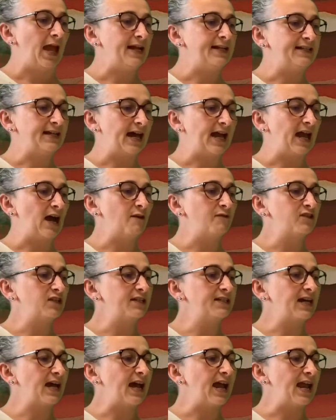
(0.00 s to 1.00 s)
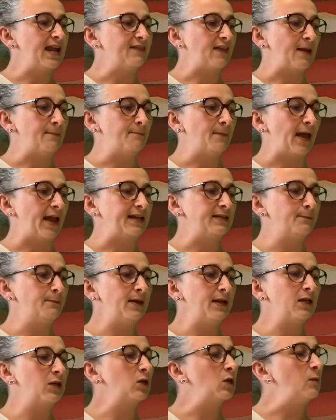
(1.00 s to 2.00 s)
Day after day, they baked
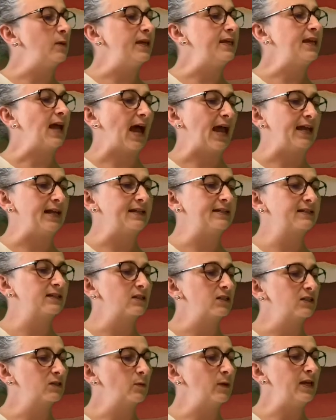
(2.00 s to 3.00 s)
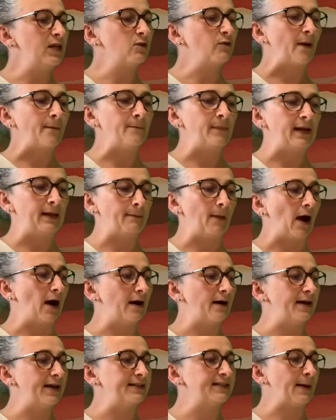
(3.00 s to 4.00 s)
big gooey cakes, sweet crumbly
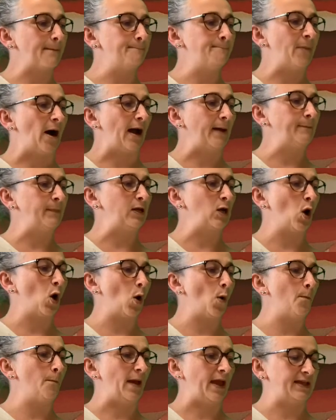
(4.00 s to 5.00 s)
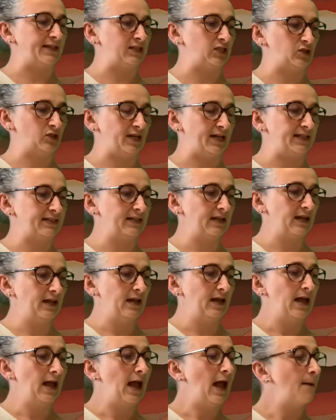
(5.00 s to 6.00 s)
pies, and piping hot pastries.
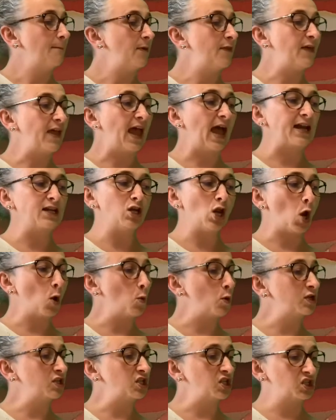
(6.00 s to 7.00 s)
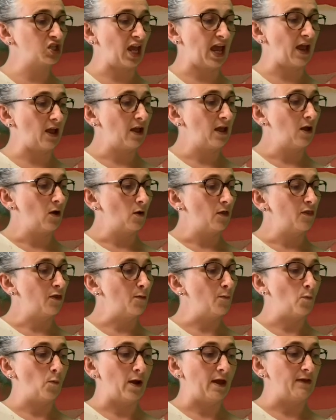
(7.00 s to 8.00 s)
But they had no one to share
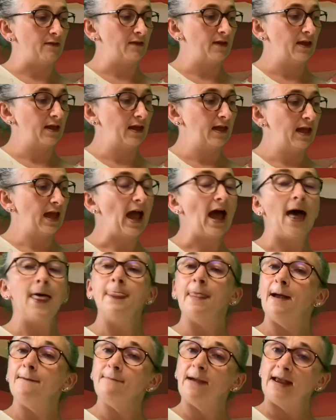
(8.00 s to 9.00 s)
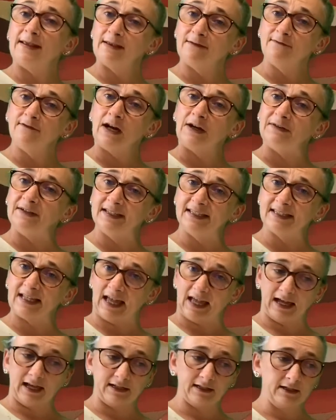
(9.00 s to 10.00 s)
them with, and that made them very
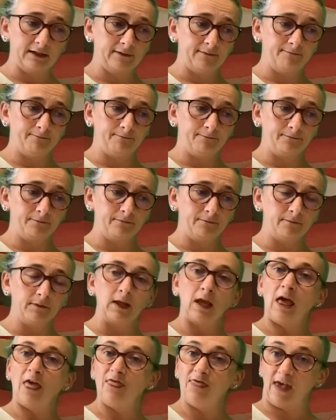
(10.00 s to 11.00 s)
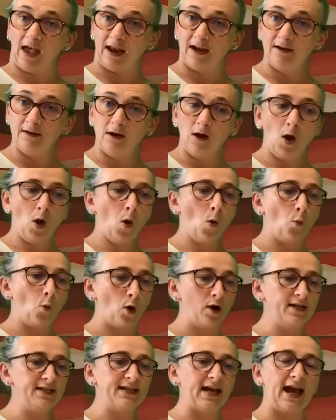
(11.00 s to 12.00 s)
sad. Then,
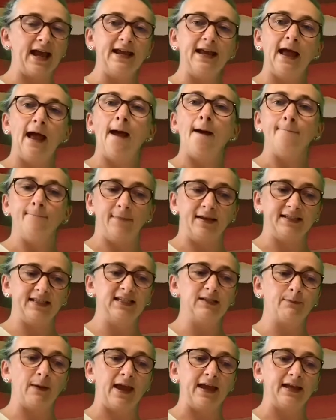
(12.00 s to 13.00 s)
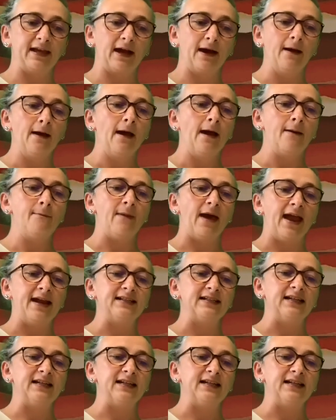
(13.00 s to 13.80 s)
one day, Mrs. Baker made a